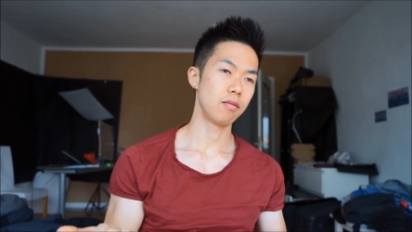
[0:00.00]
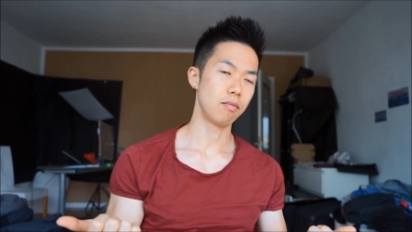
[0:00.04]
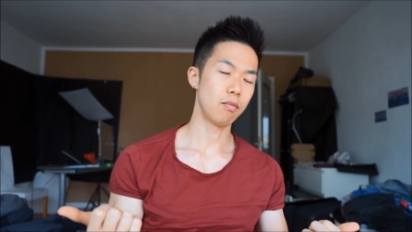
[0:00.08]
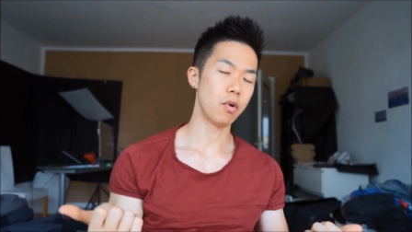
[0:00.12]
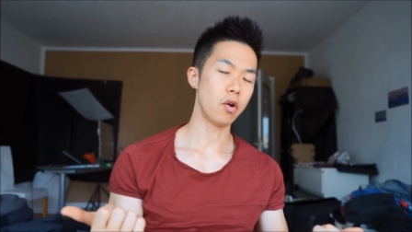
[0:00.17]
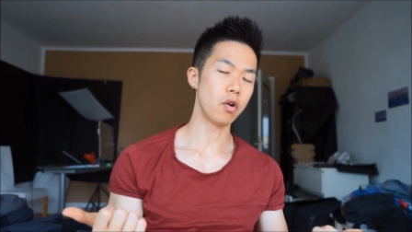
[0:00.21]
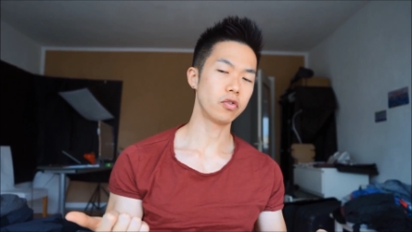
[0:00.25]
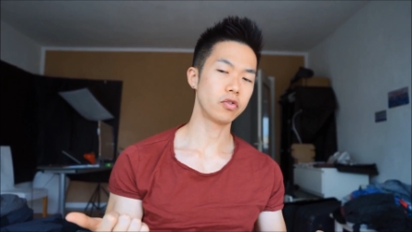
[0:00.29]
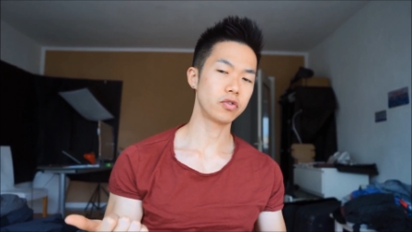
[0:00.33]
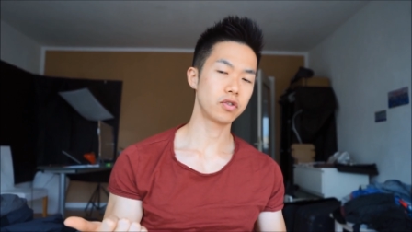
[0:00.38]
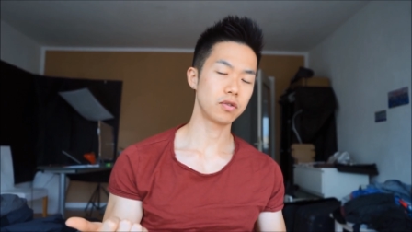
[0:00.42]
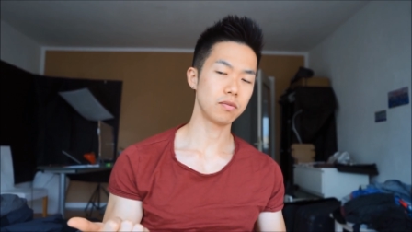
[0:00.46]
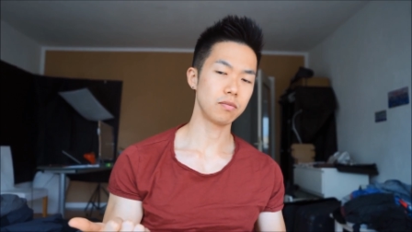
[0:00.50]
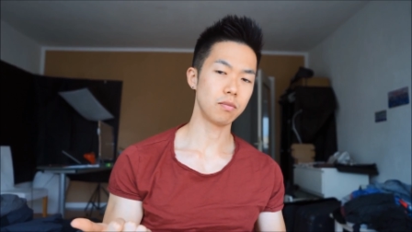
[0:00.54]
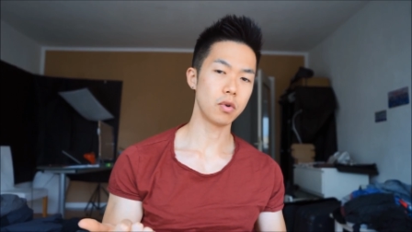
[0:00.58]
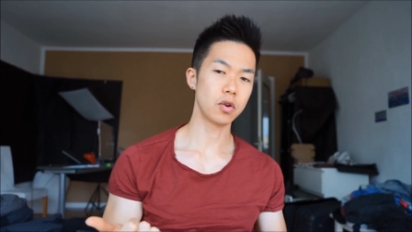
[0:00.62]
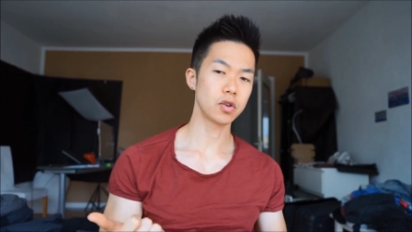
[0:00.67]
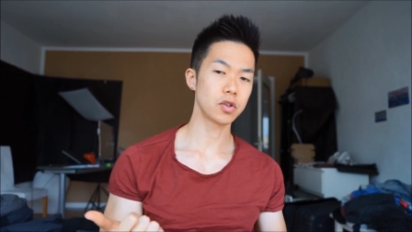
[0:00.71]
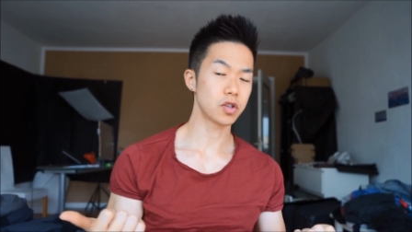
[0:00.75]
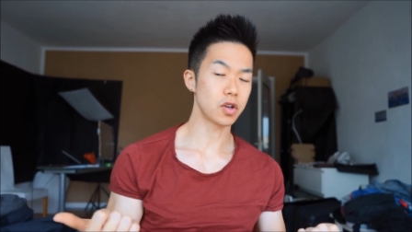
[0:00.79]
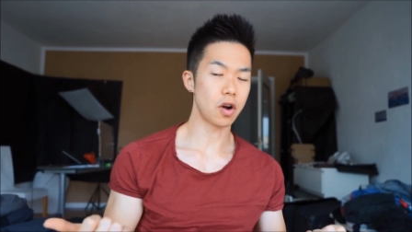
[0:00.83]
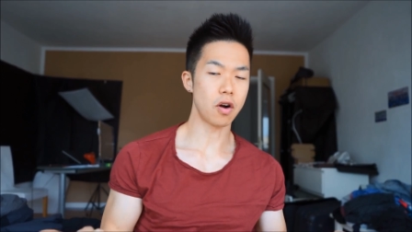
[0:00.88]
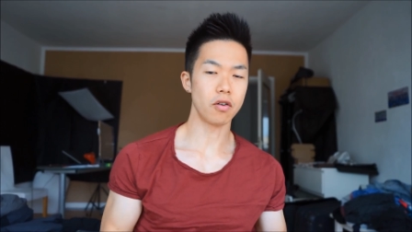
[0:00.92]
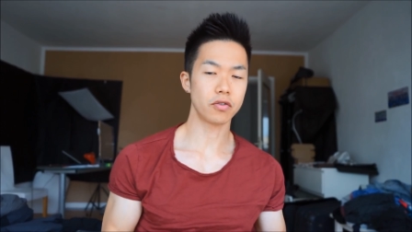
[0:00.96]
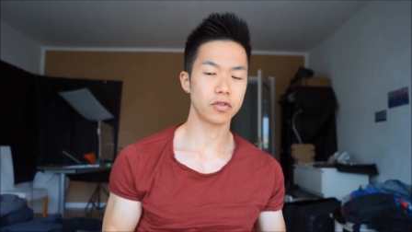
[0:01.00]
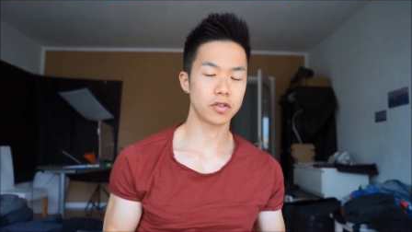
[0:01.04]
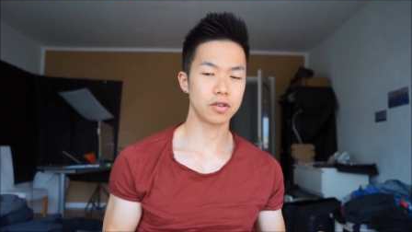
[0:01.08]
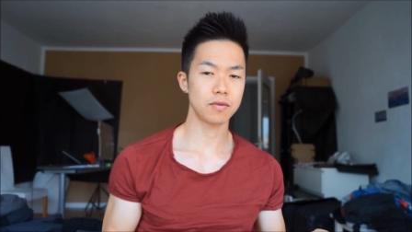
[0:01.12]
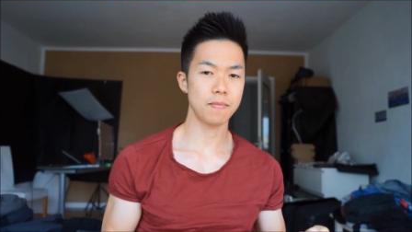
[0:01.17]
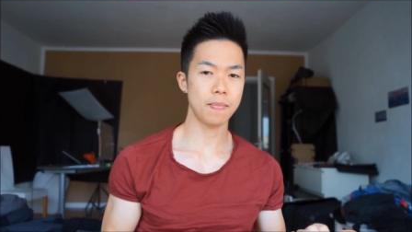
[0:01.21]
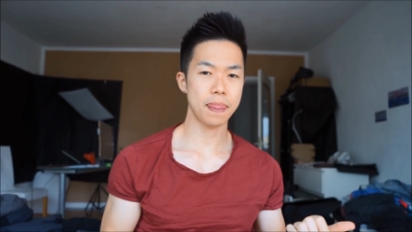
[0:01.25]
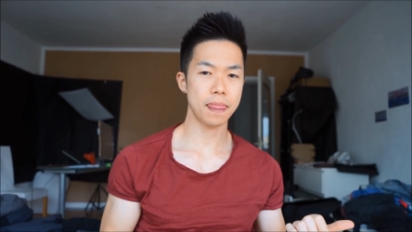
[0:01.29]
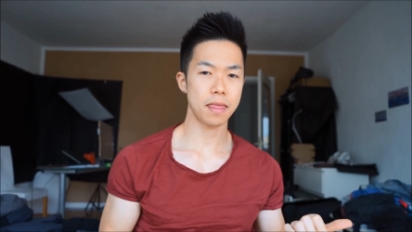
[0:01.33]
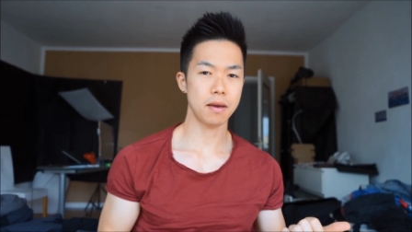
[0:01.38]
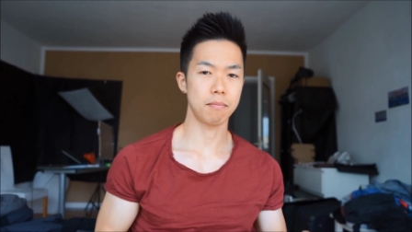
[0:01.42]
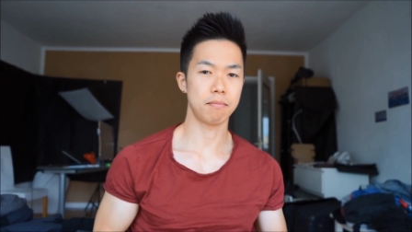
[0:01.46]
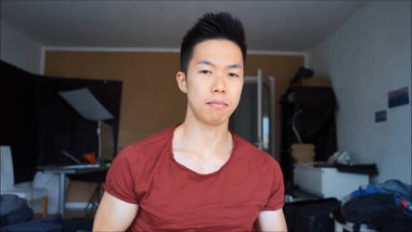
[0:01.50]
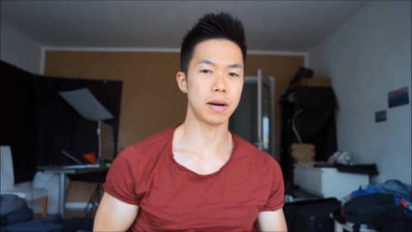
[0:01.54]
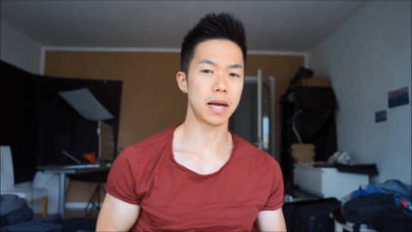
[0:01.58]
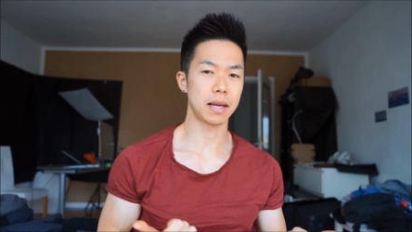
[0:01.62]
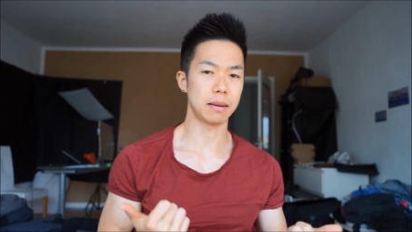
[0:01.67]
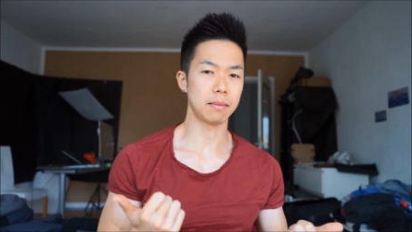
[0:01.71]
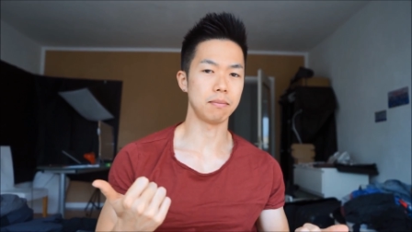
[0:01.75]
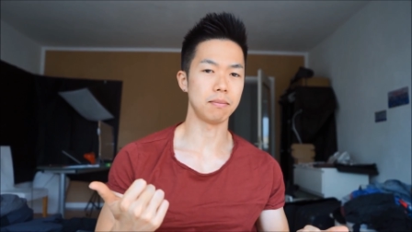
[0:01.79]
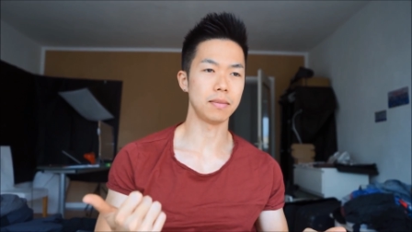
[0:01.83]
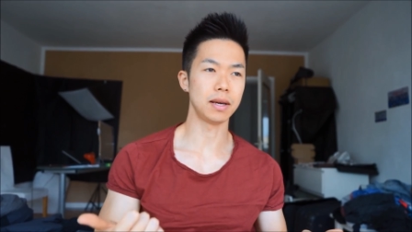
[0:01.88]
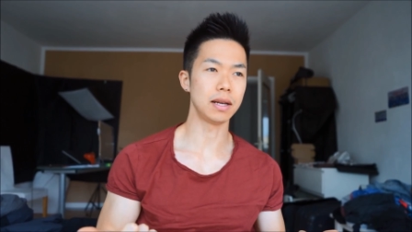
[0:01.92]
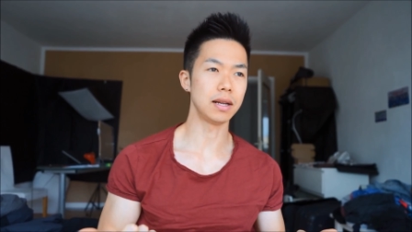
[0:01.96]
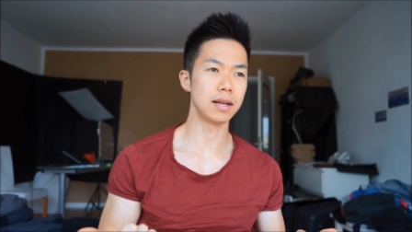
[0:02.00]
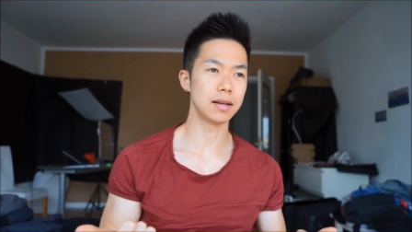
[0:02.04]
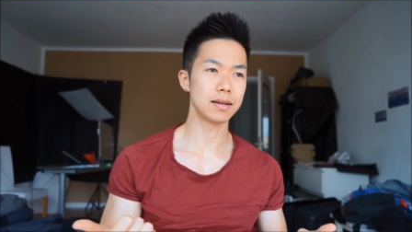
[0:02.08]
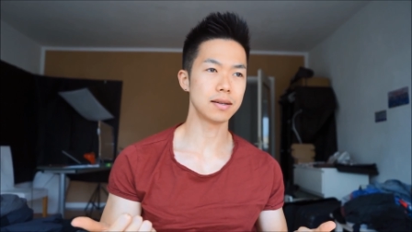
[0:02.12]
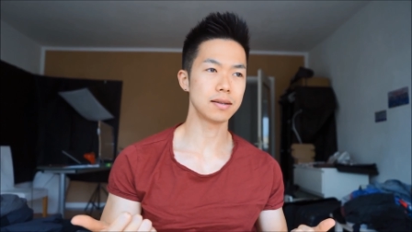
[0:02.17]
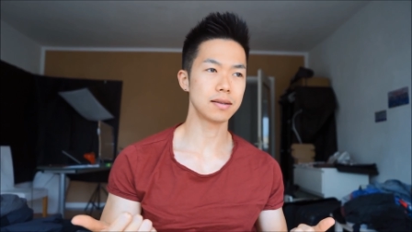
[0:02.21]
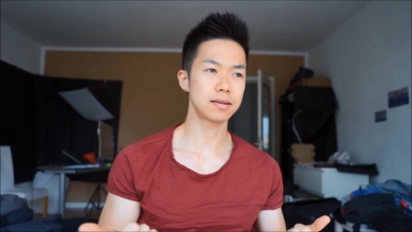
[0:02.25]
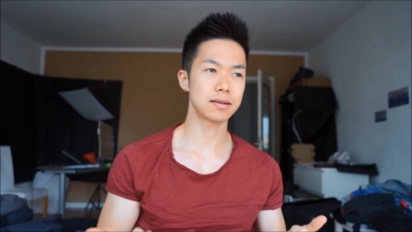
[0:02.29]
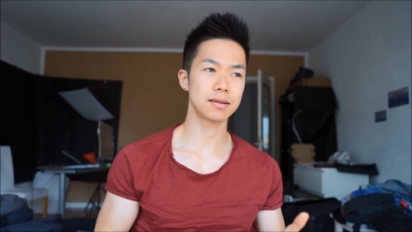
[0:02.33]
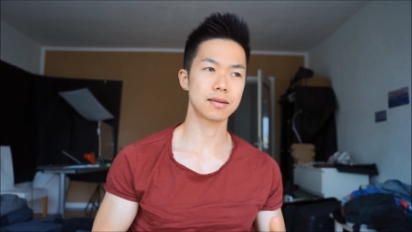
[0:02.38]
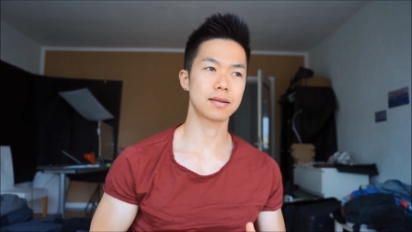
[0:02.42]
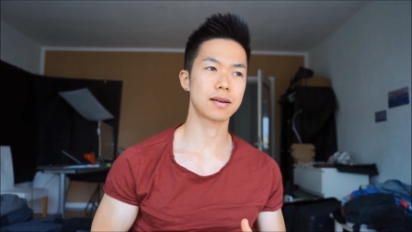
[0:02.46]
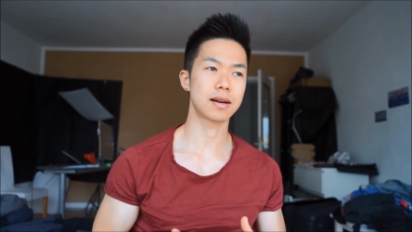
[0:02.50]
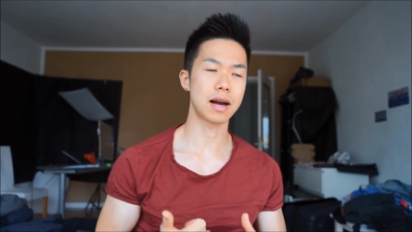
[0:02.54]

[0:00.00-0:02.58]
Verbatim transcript: most, most often by media's